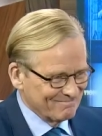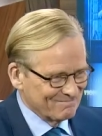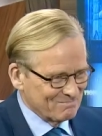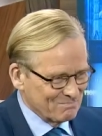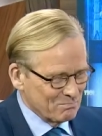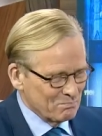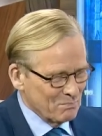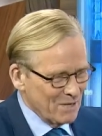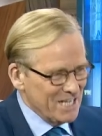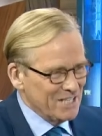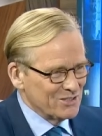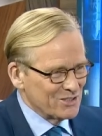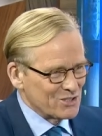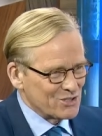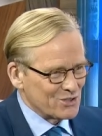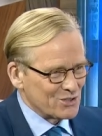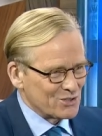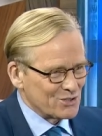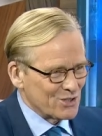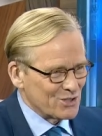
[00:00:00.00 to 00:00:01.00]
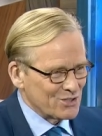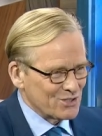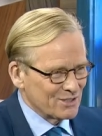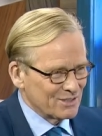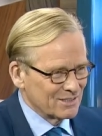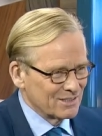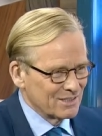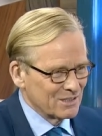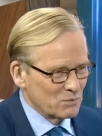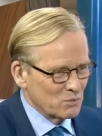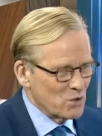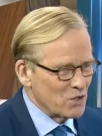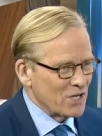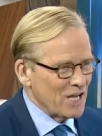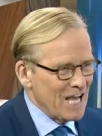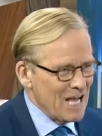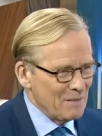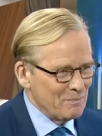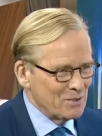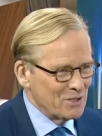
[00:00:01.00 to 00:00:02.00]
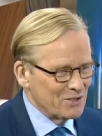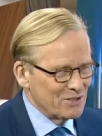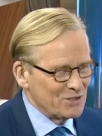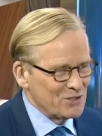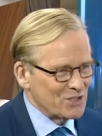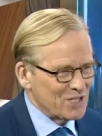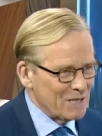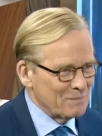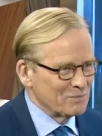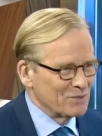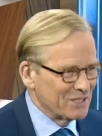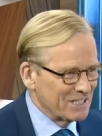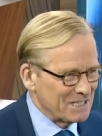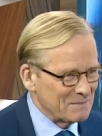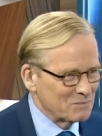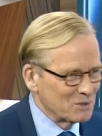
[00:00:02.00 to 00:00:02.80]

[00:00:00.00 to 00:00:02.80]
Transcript: made this decision, weren't happy that you kept the name